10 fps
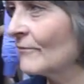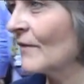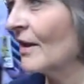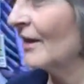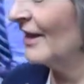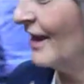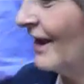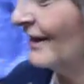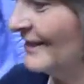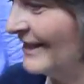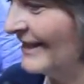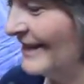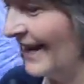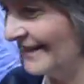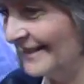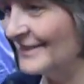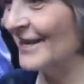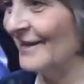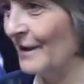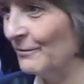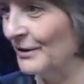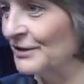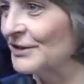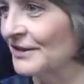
I did say that once.